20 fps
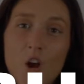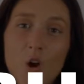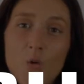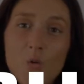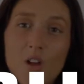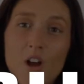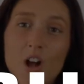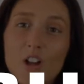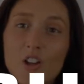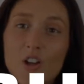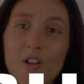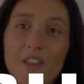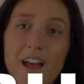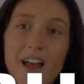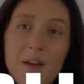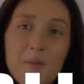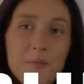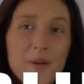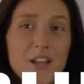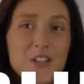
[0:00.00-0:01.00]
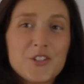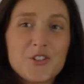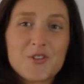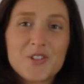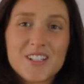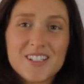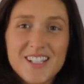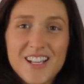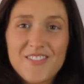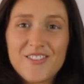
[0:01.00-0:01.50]
We all know that impatient
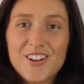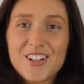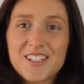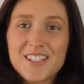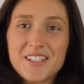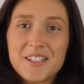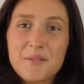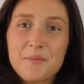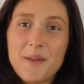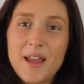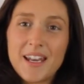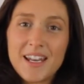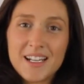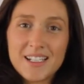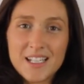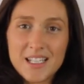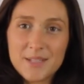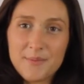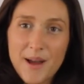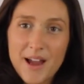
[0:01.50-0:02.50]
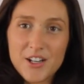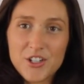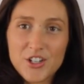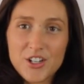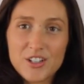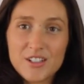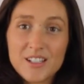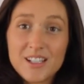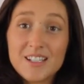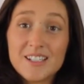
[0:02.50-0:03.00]
receivers and demanding
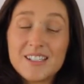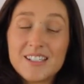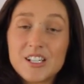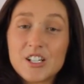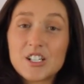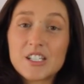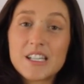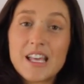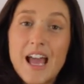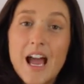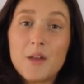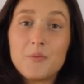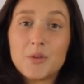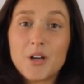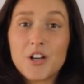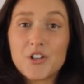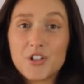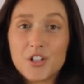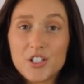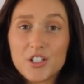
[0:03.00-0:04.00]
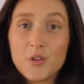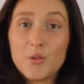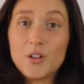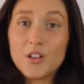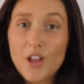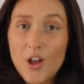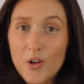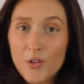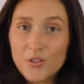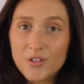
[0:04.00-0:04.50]
dispatchers can seriously add pressure to a
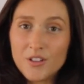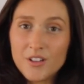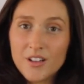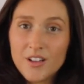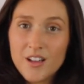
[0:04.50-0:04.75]
load.